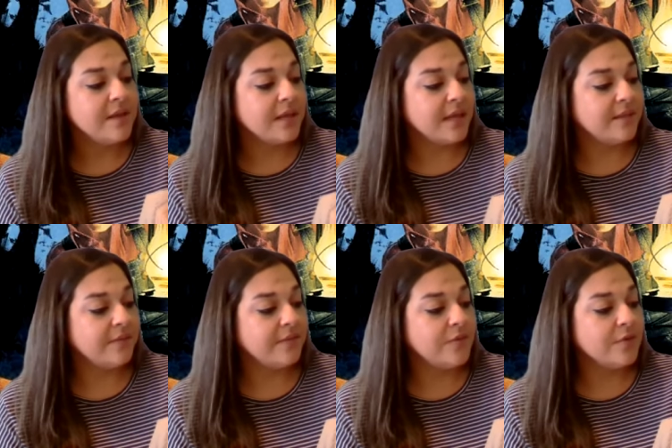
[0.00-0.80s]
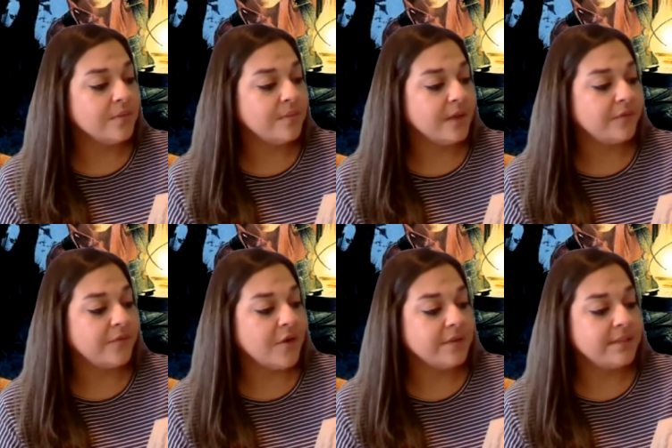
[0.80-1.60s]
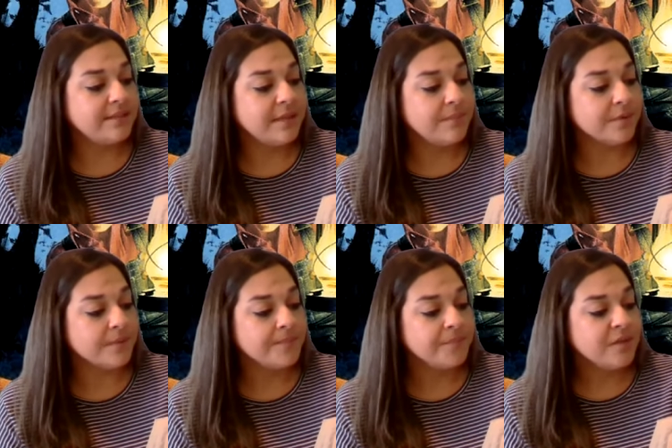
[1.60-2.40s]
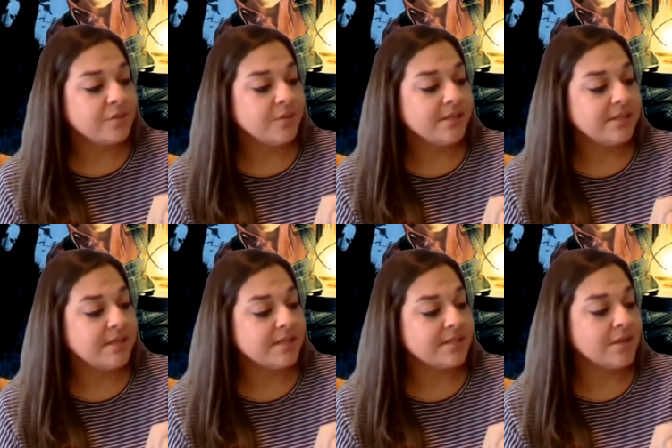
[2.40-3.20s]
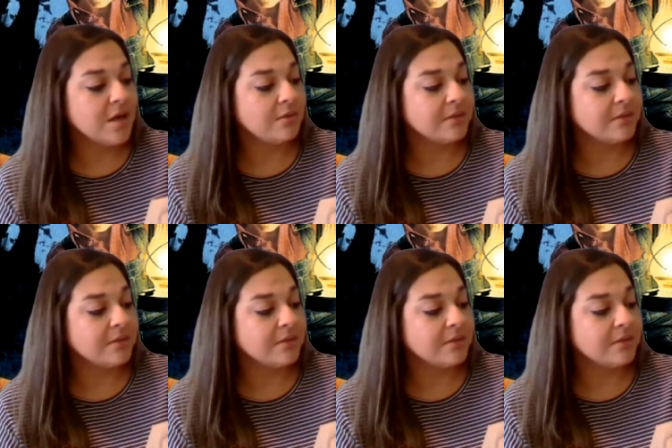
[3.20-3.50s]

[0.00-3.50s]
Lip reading: in the form of fallen timber, twisted and snarled.